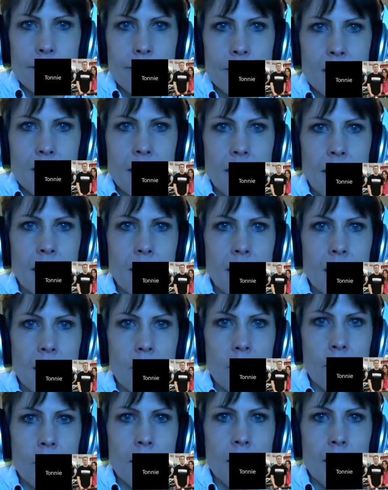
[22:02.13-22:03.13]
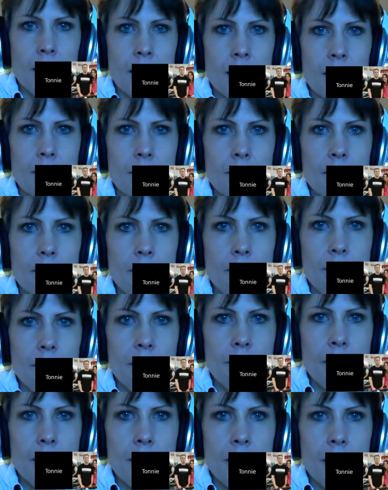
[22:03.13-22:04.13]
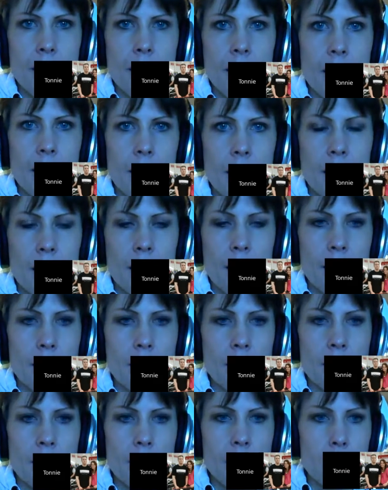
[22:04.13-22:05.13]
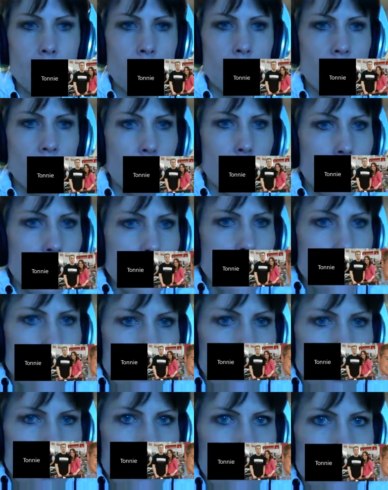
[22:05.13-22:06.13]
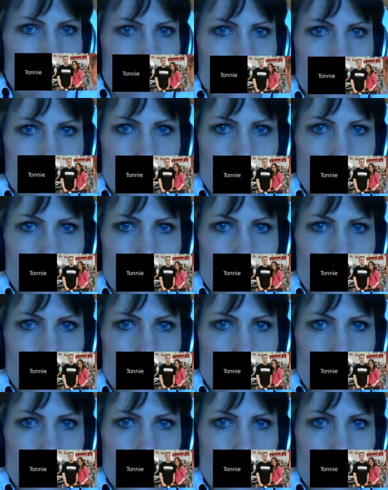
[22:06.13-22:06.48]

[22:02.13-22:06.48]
And then let's try again. Analyze. What do they want us to do though?